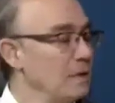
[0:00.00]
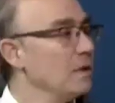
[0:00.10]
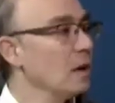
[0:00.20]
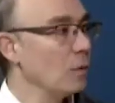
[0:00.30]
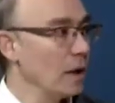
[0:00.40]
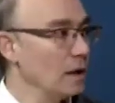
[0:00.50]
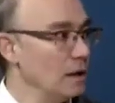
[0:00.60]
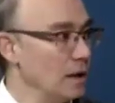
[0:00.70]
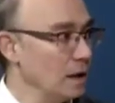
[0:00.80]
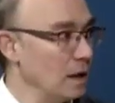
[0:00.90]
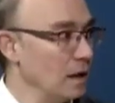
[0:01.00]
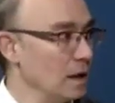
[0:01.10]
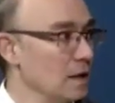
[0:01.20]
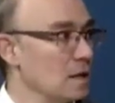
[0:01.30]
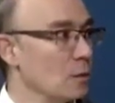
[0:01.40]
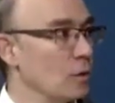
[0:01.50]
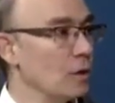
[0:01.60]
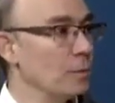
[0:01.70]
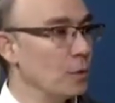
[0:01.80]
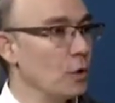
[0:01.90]
giving away DNA kits, and
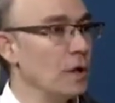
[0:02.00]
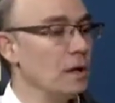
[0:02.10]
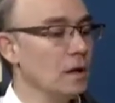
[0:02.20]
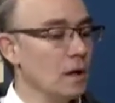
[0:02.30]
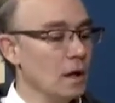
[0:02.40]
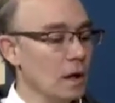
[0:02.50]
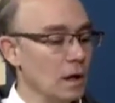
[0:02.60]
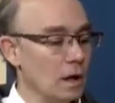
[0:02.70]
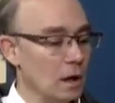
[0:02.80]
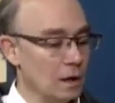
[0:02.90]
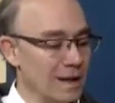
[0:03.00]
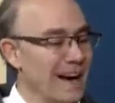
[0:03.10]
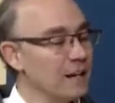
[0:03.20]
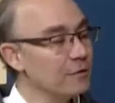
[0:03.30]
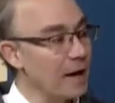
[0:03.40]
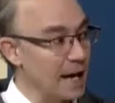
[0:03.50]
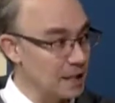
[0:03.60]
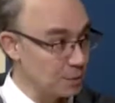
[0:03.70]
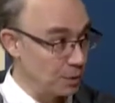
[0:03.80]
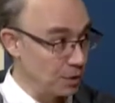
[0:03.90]
we're putting a line of
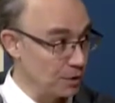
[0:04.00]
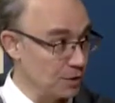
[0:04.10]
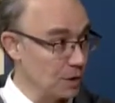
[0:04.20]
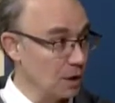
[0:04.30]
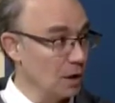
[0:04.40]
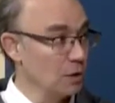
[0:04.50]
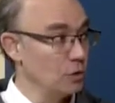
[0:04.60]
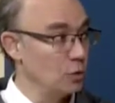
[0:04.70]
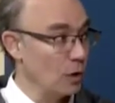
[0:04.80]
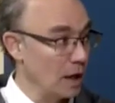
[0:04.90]
experts to